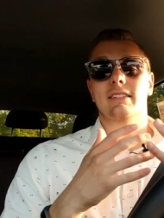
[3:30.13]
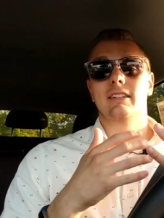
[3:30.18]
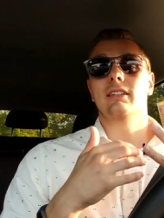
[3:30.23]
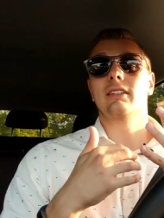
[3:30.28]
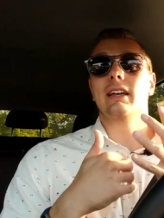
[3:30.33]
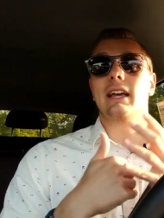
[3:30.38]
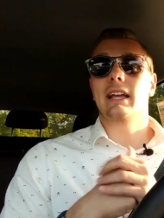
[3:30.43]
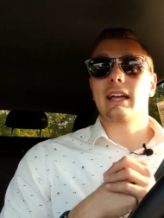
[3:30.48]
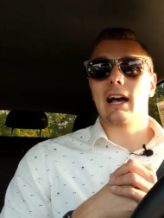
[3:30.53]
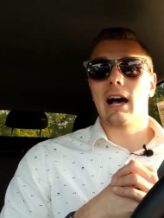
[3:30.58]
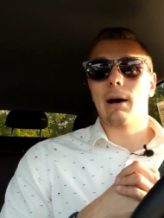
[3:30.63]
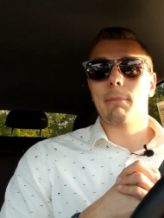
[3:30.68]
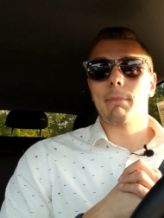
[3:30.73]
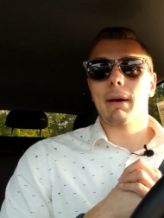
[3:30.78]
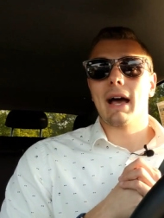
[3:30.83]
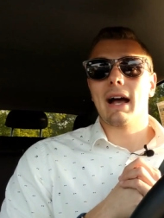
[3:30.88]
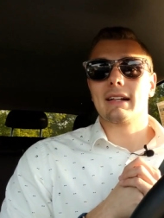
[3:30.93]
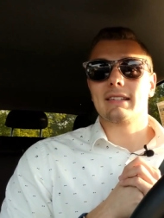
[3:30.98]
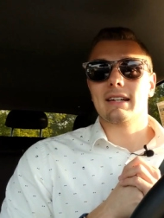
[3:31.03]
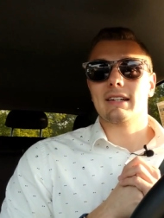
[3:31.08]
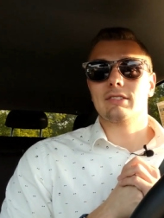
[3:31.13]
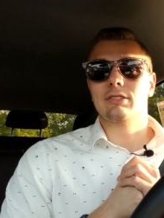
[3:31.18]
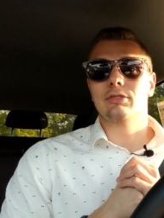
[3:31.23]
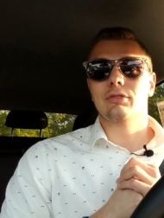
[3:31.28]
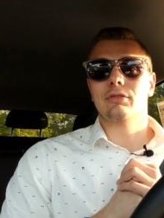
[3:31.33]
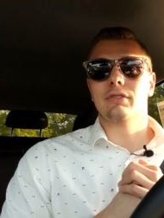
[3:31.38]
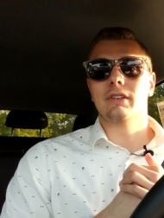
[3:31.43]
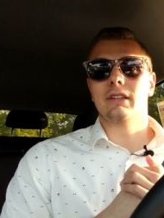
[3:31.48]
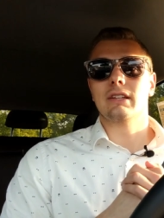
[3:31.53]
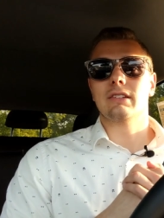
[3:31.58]
still a compact
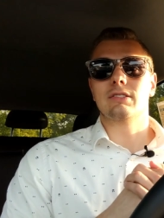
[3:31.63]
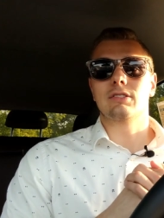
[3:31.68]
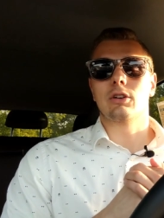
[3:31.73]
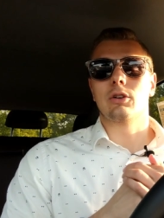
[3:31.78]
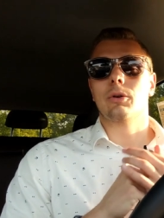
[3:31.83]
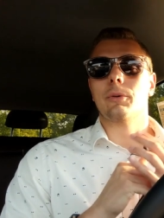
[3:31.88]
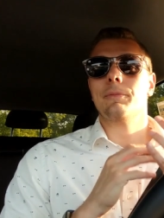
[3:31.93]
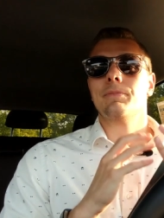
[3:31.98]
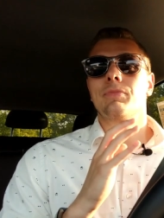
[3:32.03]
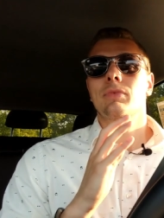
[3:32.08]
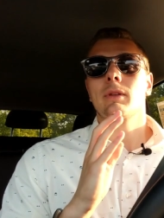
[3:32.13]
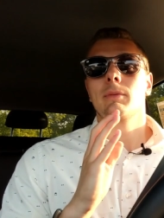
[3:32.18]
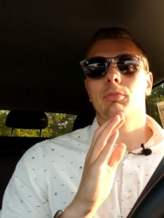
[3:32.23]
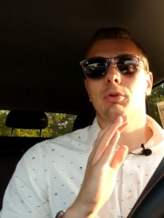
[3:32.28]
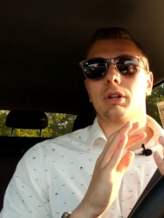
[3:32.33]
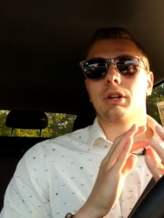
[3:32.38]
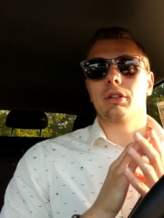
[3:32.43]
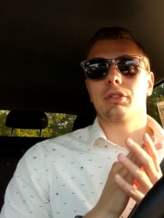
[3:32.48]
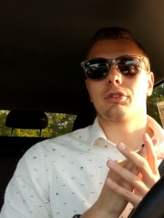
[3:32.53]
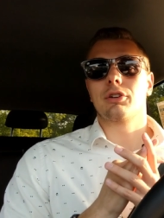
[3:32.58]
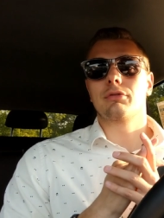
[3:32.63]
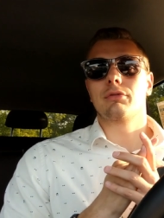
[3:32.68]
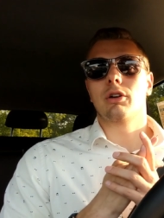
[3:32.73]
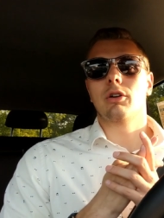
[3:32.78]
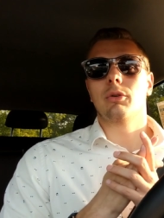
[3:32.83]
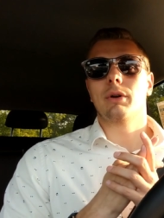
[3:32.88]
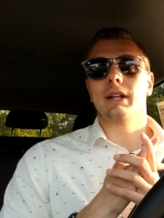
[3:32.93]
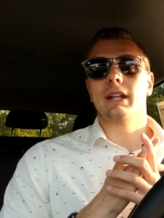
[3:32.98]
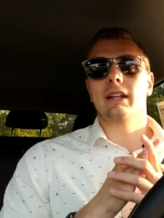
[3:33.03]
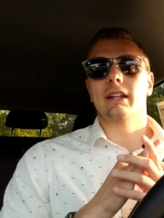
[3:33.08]
SUV, so putting a third
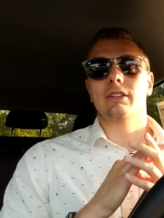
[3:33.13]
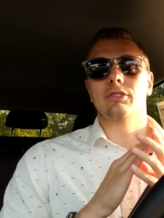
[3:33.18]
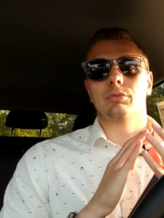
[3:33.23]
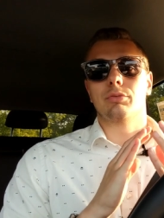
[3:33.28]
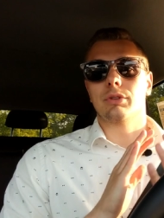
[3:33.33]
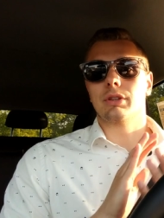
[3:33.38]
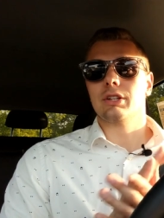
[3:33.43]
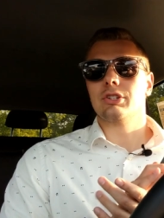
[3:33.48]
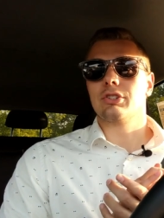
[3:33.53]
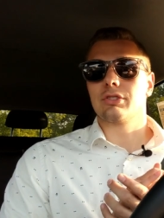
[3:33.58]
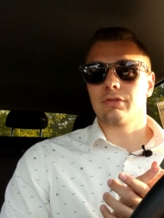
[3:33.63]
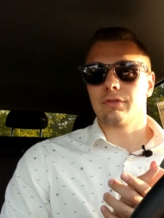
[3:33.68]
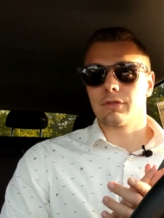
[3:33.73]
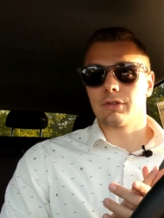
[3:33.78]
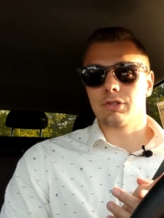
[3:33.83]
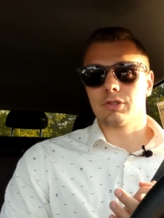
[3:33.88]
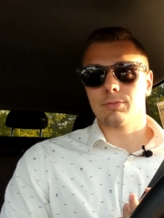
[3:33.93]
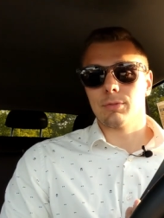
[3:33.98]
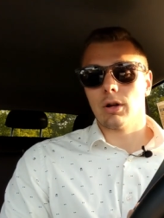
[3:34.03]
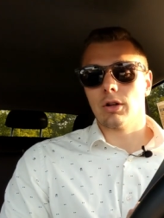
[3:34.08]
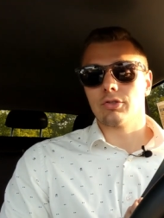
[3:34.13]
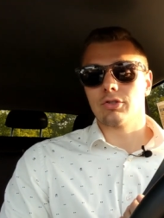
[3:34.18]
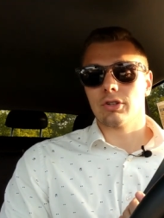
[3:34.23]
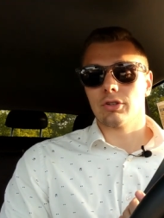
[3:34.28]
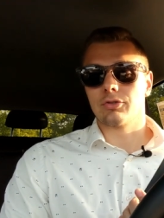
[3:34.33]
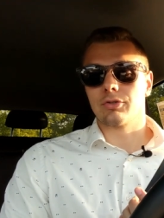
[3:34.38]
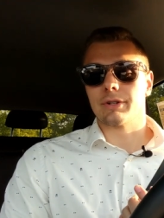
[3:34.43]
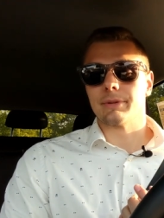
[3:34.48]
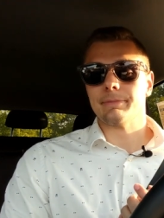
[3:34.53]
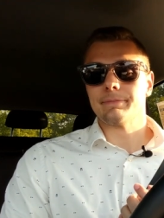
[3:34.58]
row in it is really just for small
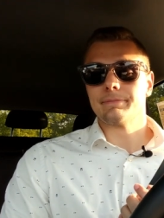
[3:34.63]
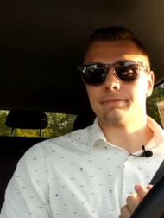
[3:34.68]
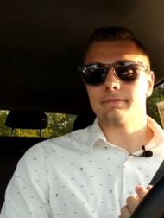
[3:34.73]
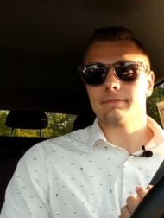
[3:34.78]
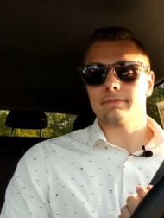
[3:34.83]
children.